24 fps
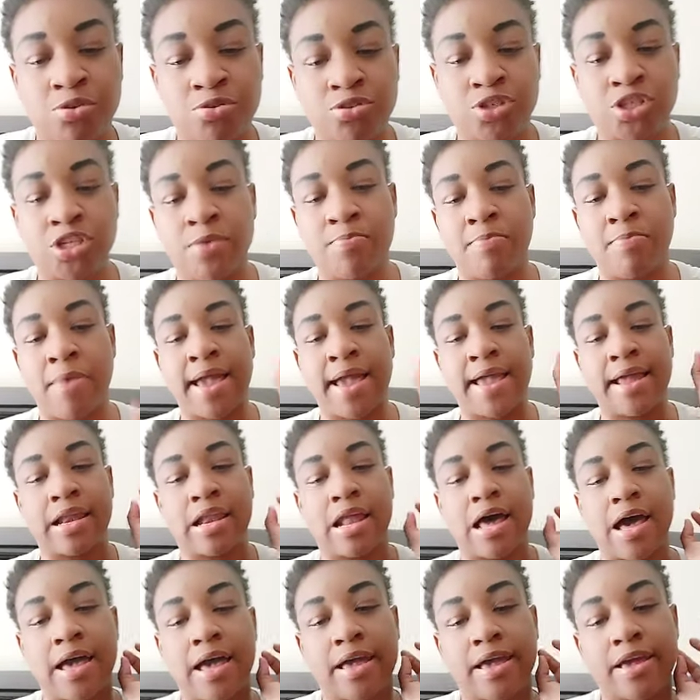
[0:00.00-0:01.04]
She may
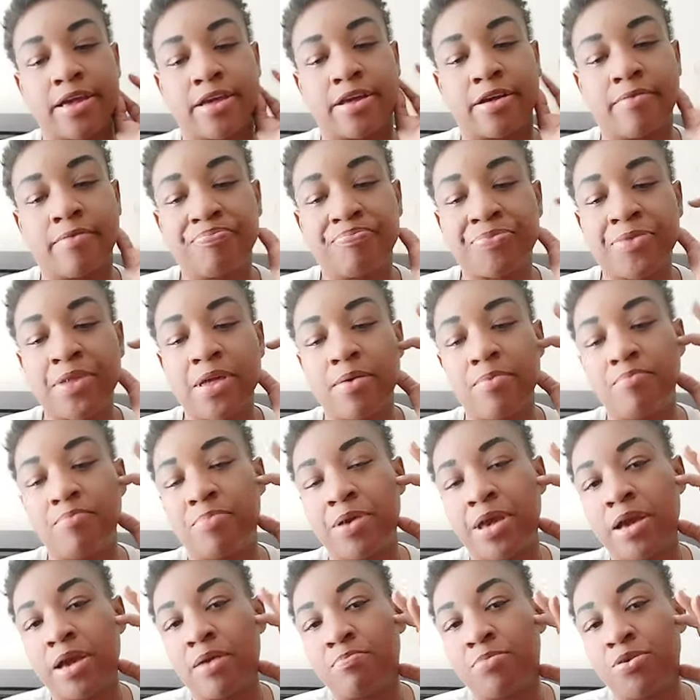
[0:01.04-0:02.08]
like
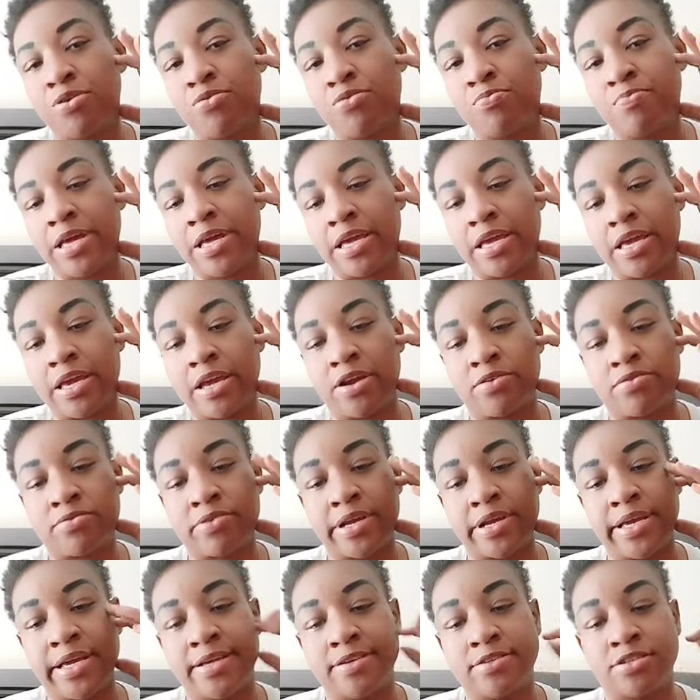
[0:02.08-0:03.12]
bamboo big
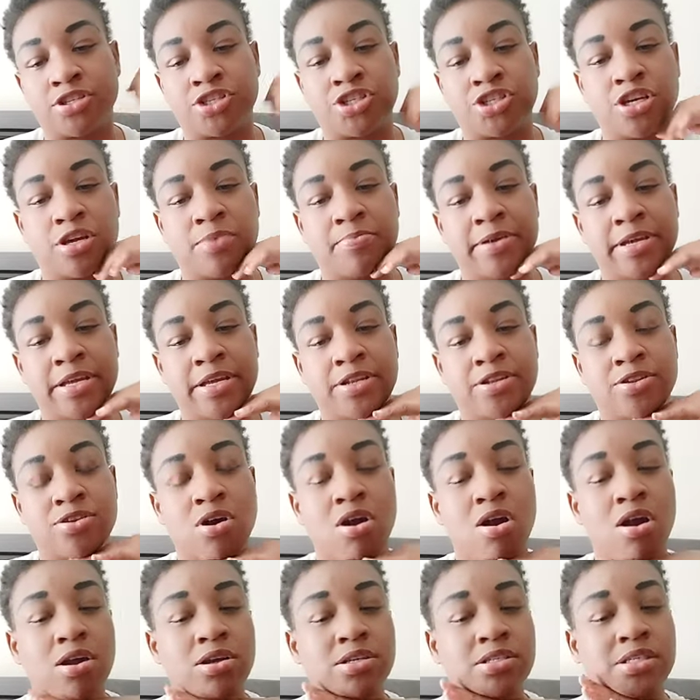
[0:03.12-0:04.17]
earrings. She could be
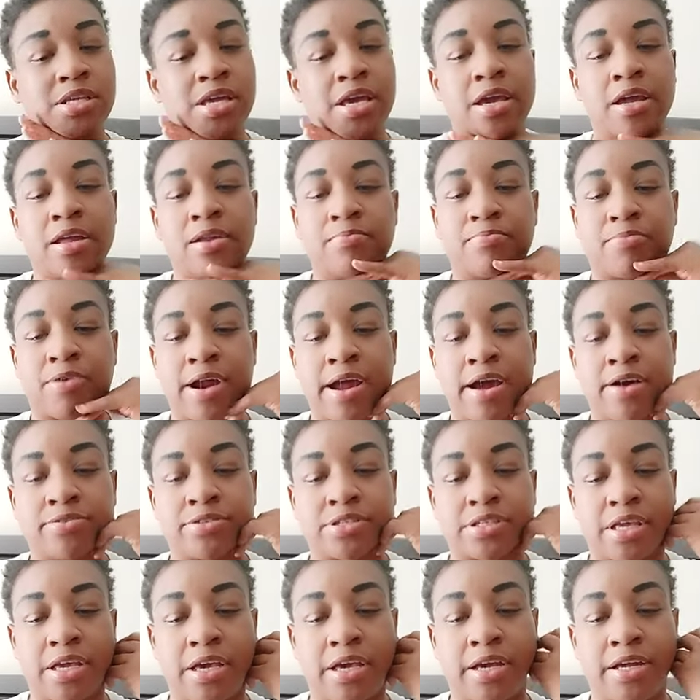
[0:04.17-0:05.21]
dark skin, brown
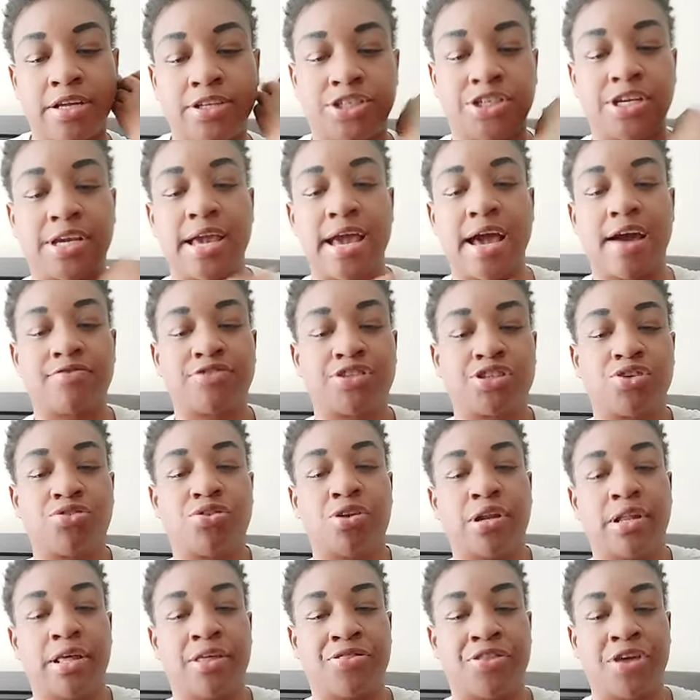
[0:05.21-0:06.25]
skin. She could have shoulder
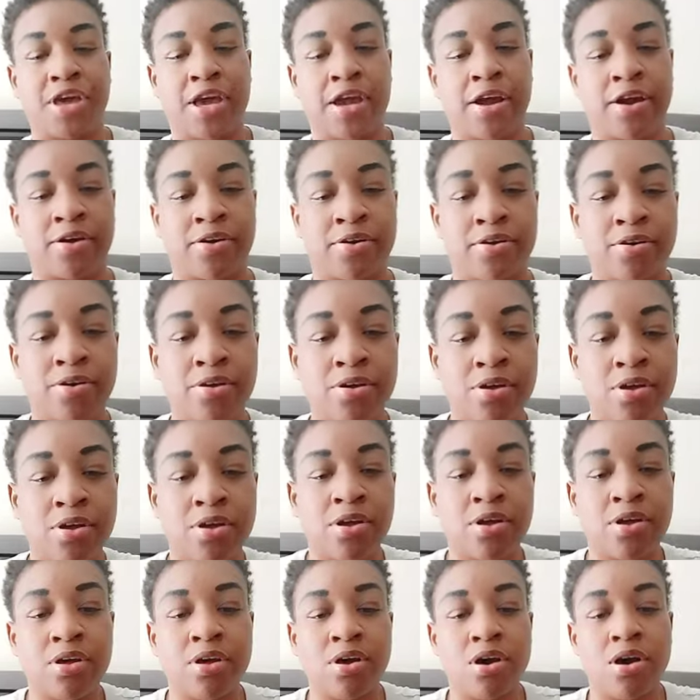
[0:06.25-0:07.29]
length hair.
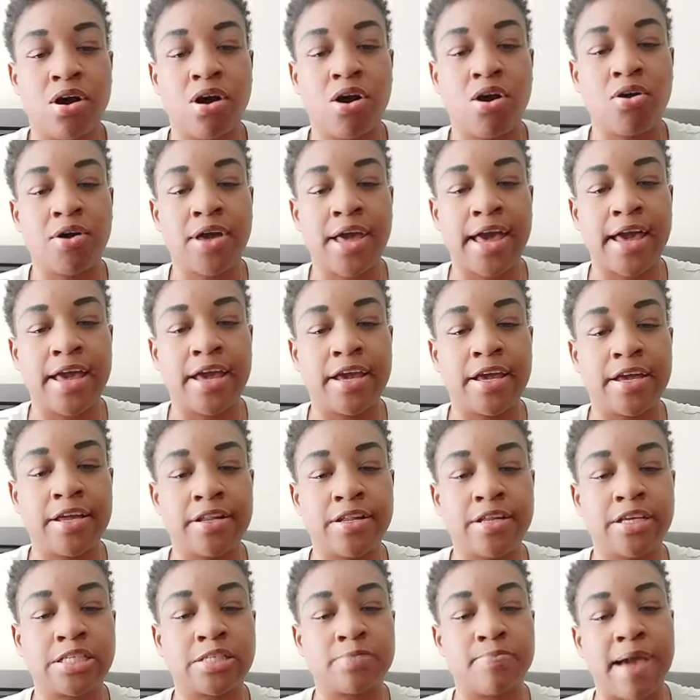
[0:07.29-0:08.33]
Okay,
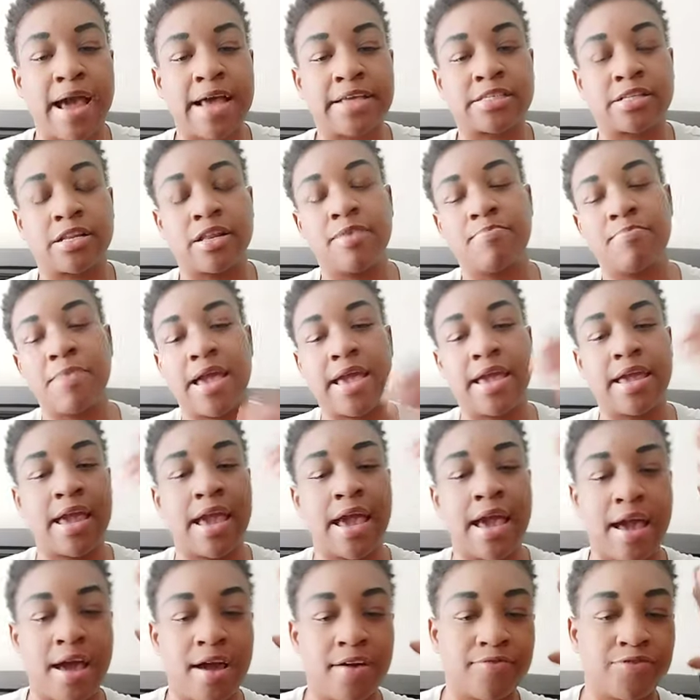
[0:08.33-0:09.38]
this masculine may
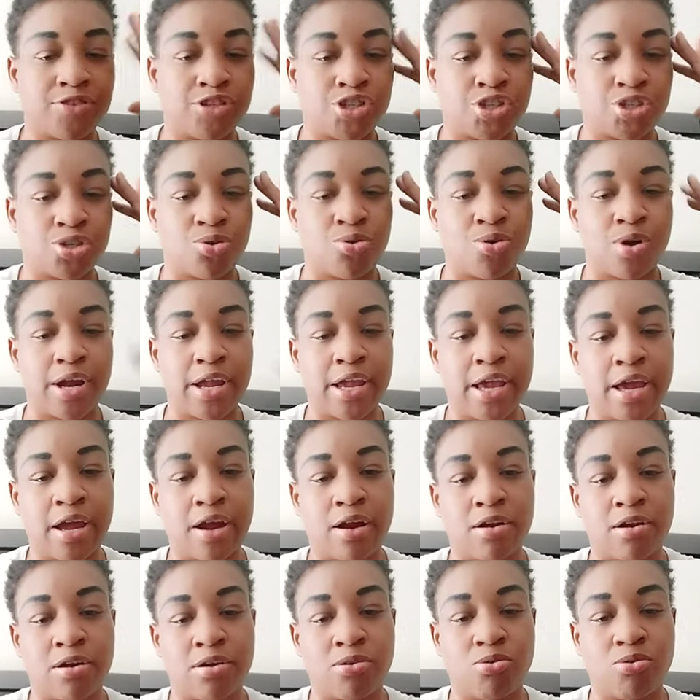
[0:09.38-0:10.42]
have short
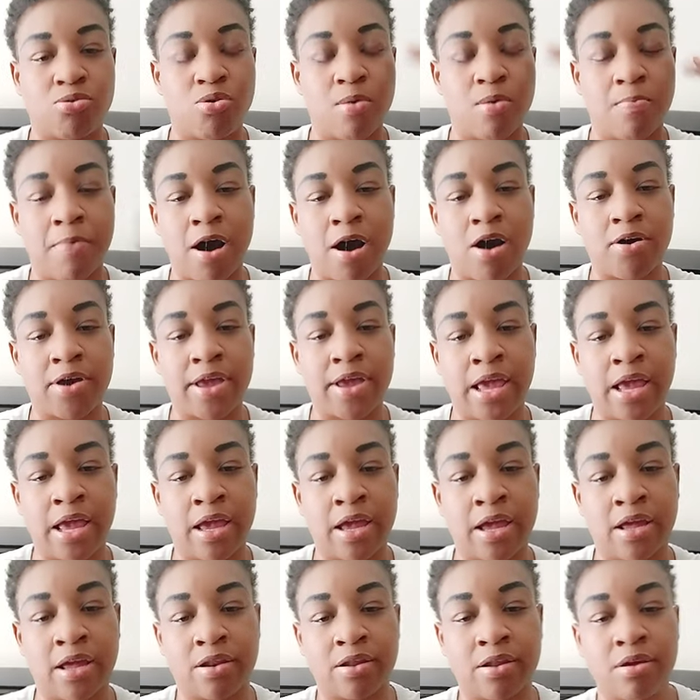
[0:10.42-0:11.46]
hair or a bald
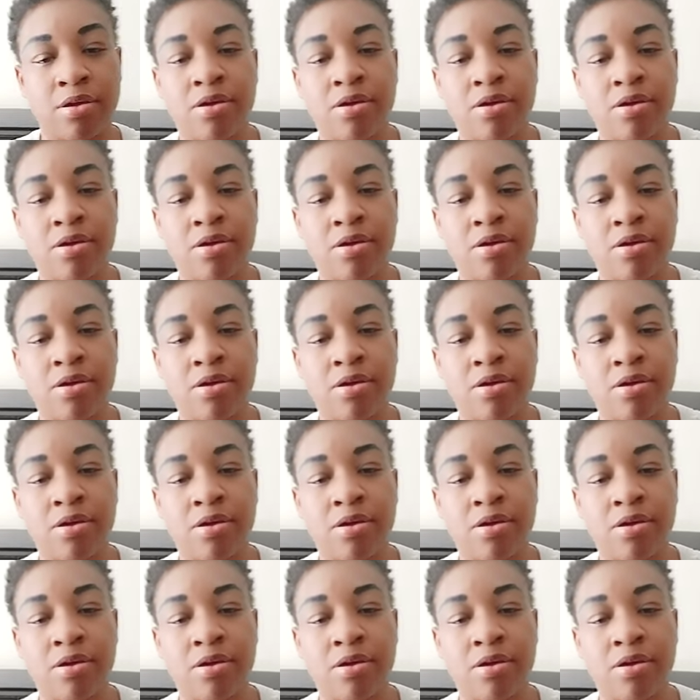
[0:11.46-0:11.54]
head.